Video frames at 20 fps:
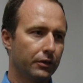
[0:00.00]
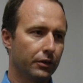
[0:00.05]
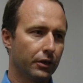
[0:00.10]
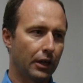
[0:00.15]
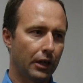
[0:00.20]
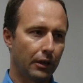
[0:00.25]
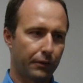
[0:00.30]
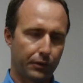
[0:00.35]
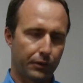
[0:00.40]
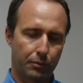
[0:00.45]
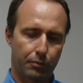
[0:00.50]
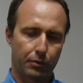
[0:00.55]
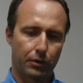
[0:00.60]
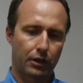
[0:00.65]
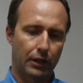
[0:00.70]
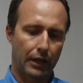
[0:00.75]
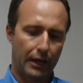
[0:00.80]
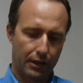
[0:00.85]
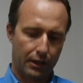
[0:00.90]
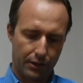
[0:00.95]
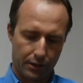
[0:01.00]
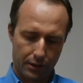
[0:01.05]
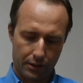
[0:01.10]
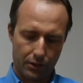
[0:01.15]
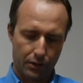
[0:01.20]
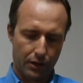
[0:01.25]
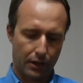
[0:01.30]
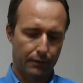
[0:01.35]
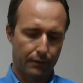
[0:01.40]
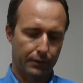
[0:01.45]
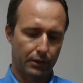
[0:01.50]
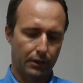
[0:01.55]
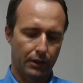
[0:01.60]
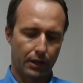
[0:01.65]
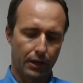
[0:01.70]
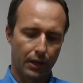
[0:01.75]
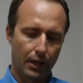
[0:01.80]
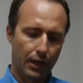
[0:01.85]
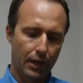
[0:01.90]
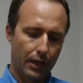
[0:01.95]
You have the production, you have the,
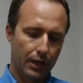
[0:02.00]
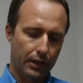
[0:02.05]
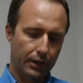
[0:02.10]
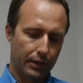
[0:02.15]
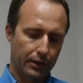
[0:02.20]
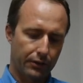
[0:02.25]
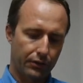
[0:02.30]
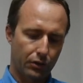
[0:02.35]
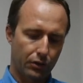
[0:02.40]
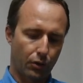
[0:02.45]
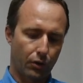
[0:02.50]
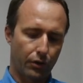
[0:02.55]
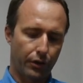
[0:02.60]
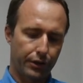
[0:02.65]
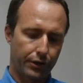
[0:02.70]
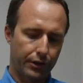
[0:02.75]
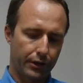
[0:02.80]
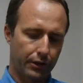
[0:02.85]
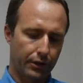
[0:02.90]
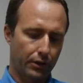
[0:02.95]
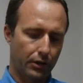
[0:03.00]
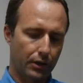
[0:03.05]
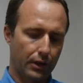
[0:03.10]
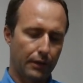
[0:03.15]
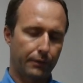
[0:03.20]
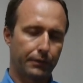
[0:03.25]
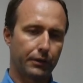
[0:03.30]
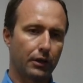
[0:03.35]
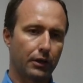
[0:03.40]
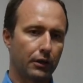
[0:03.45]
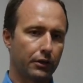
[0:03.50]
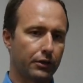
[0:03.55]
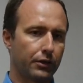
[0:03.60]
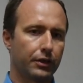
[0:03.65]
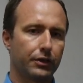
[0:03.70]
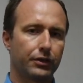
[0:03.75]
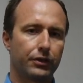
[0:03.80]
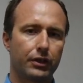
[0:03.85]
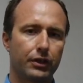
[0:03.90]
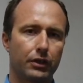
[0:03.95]
the storage, and you have the
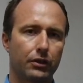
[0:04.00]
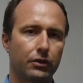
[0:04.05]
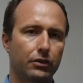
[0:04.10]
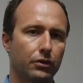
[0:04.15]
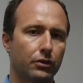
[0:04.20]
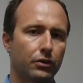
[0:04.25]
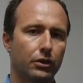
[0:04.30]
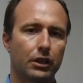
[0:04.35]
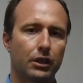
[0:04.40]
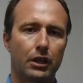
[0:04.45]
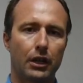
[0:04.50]
logistic to do the